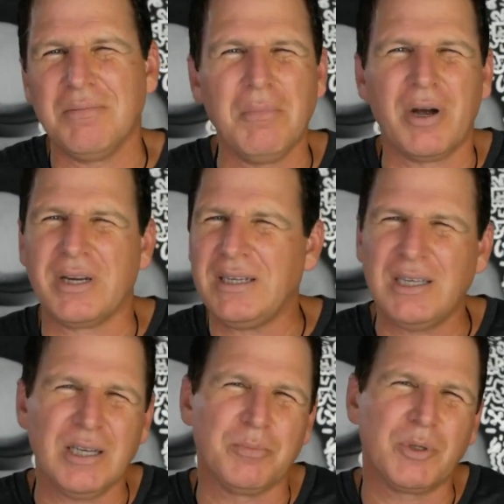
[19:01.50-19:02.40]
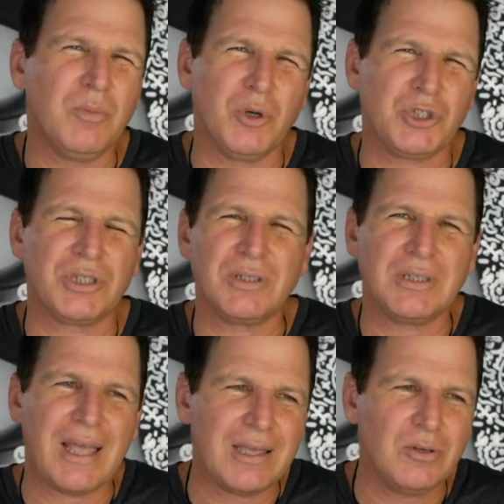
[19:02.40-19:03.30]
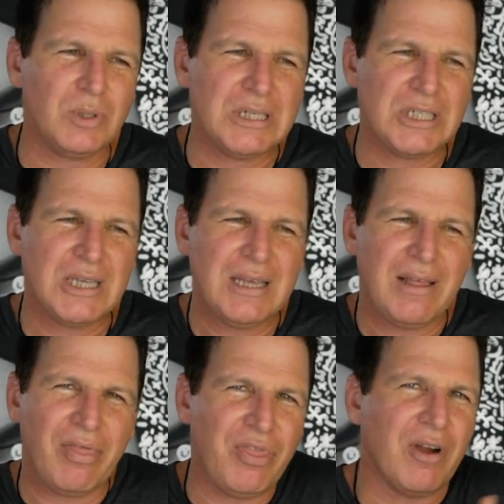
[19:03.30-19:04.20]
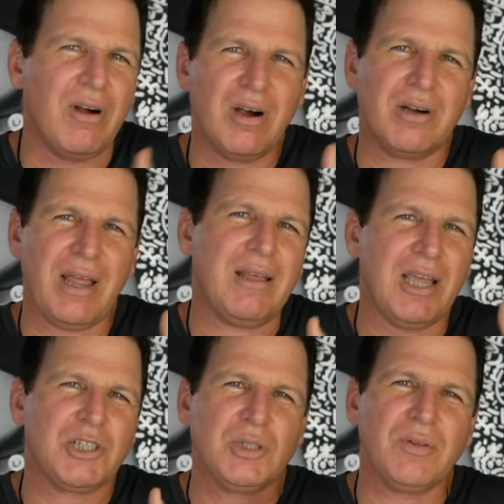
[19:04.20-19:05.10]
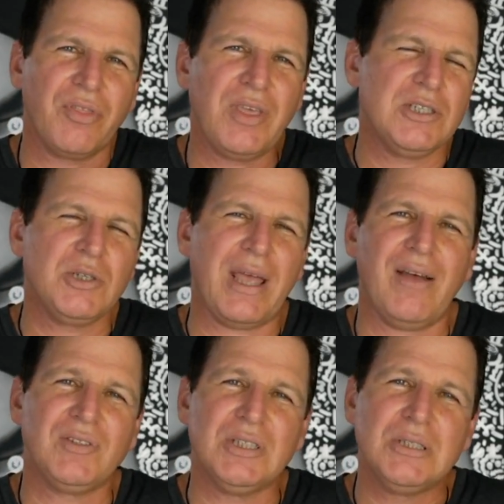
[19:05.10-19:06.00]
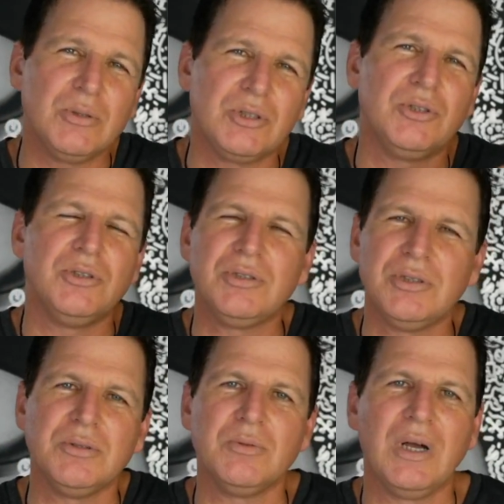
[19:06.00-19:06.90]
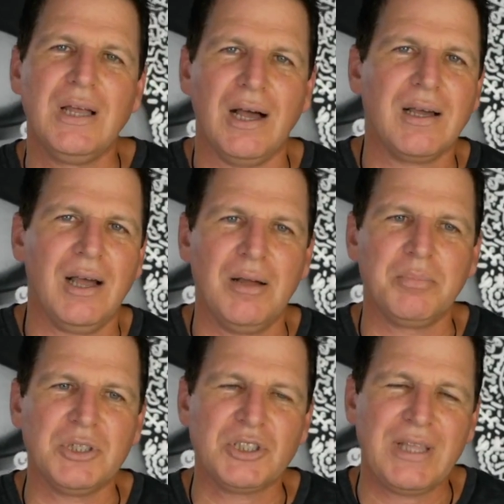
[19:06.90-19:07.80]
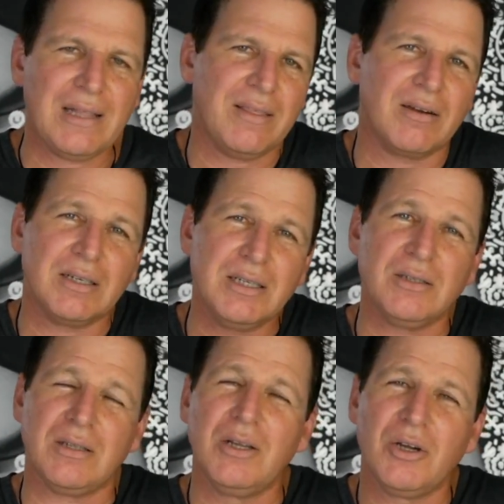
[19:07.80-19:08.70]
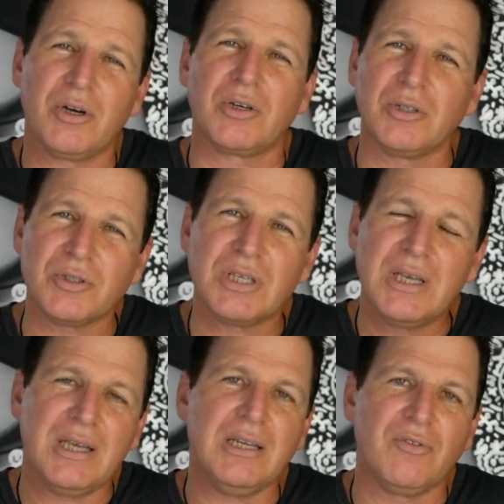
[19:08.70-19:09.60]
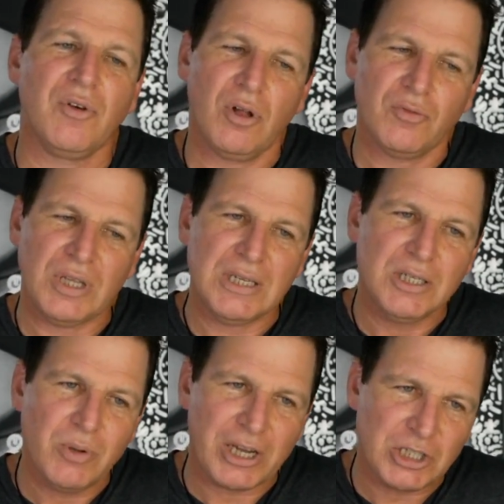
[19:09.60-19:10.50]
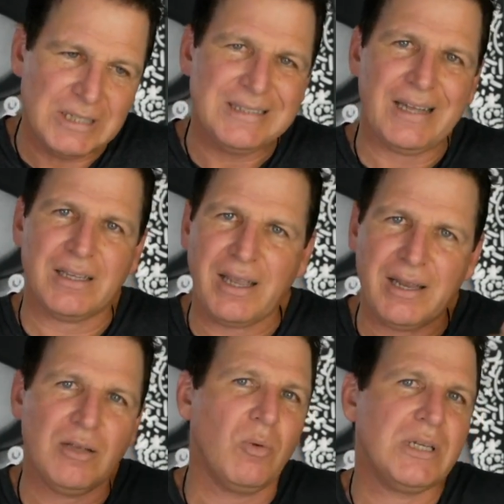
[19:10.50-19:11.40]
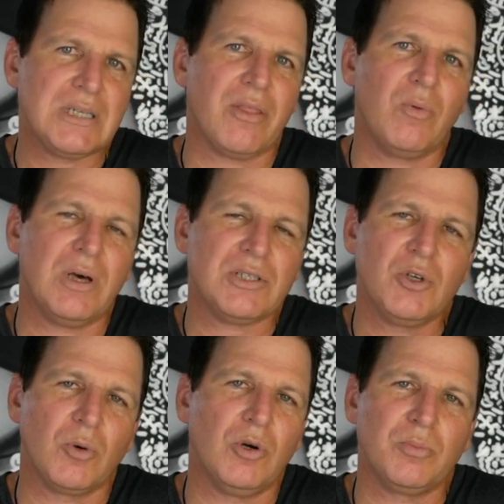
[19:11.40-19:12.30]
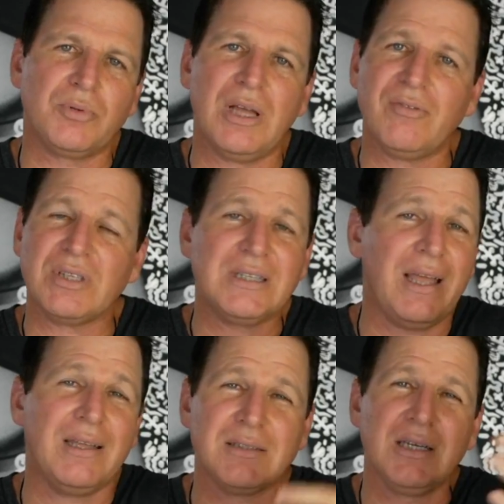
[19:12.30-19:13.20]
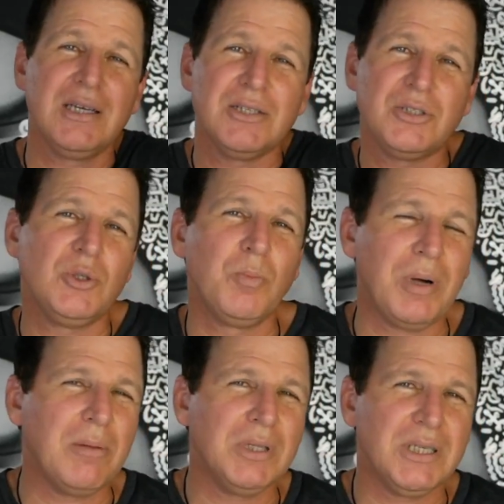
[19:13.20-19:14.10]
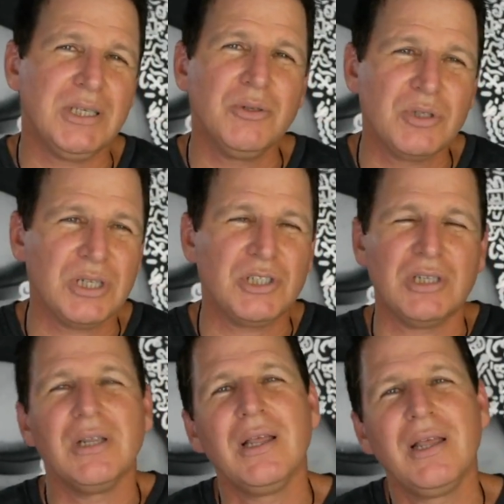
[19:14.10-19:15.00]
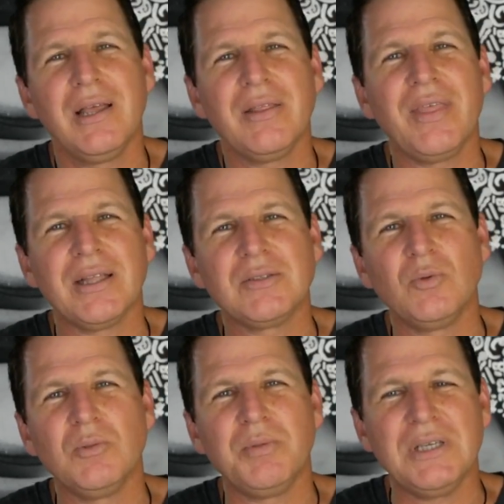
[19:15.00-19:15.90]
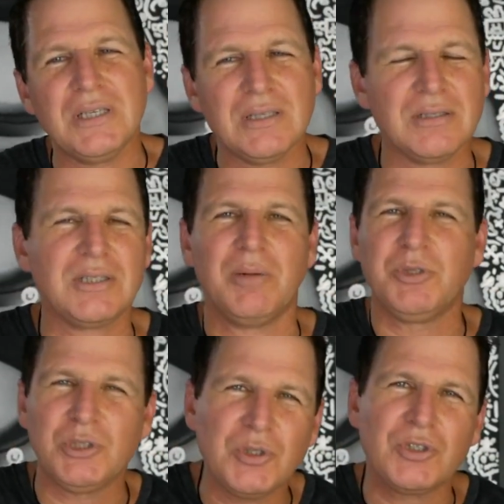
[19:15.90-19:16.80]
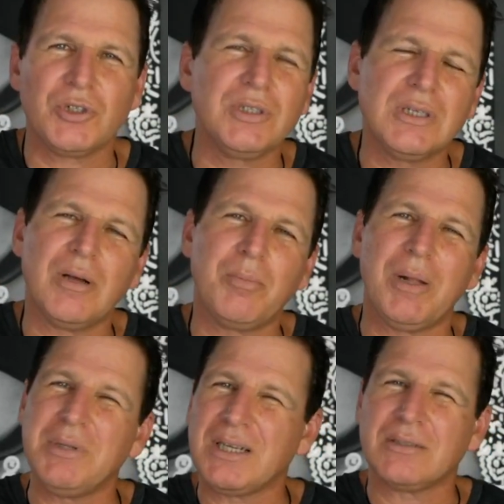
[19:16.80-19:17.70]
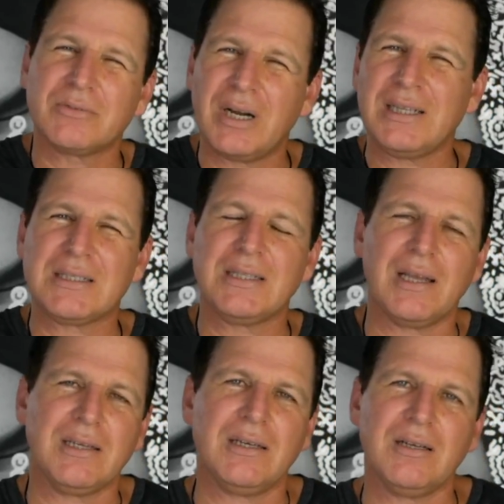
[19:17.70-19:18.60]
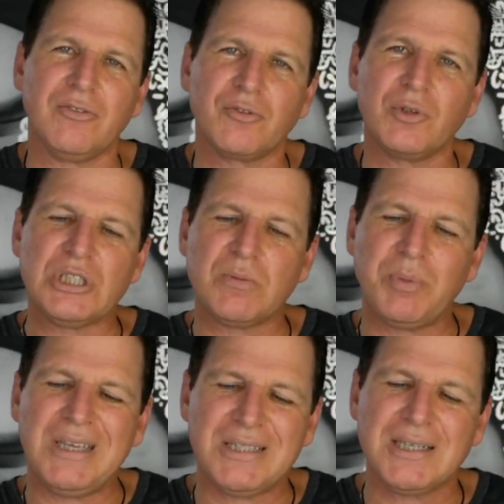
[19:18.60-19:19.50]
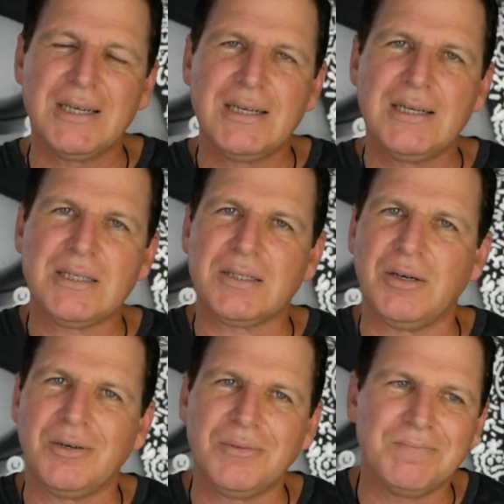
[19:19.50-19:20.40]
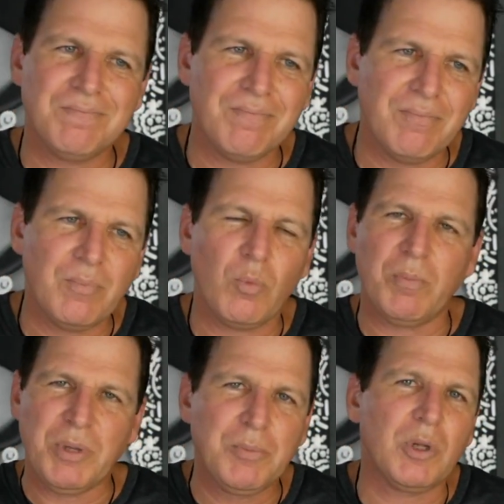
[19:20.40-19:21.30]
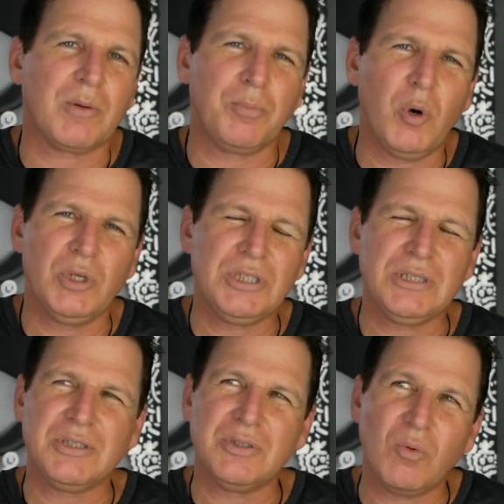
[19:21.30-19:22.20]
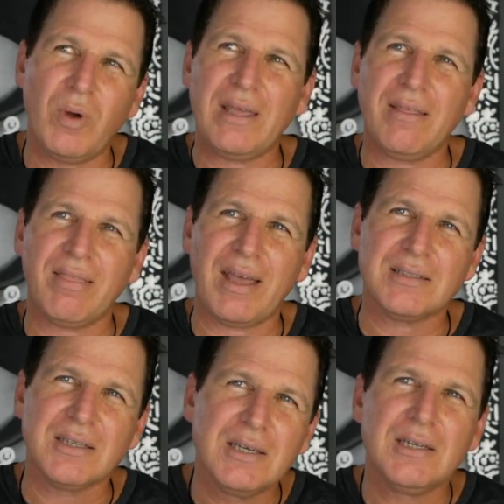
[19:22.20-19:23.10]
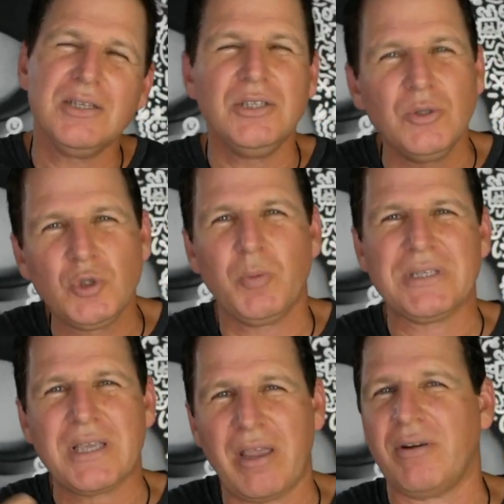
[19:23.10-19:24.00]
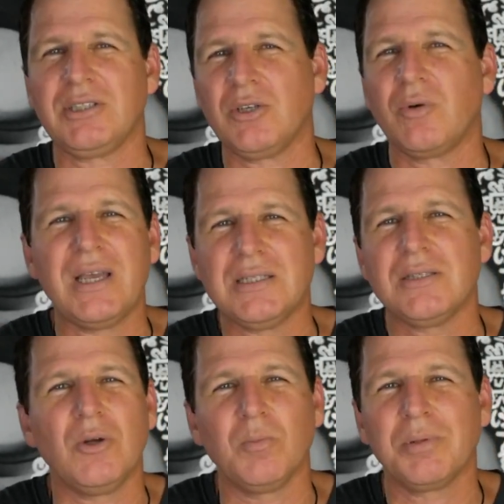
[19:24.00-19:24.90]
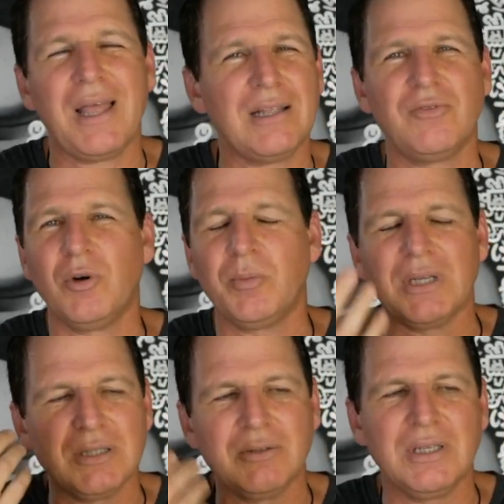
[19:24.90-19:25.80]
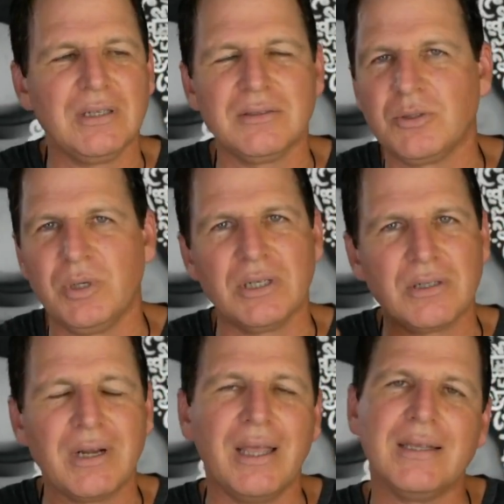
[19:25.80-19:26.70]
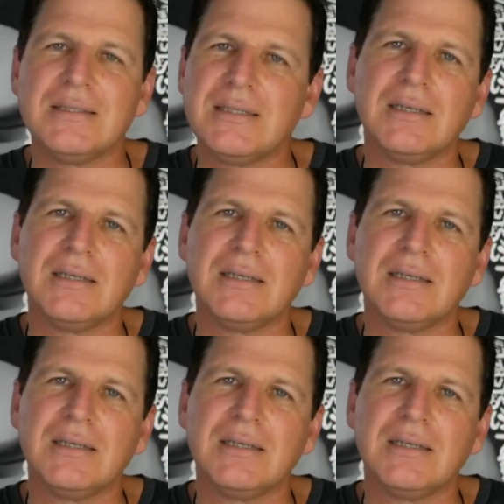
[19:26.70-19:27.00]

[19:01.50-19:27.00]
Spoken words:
marketing and promotional language. There are actual things you have to do to accomplish that. There are legal hurdles involved in you actually dedicating what is otherwise your own private land to public usage, and that would be subject to certain public rights like free speech. So when people are pointing to the way that YouTube has characterized its own platform, including Twitter and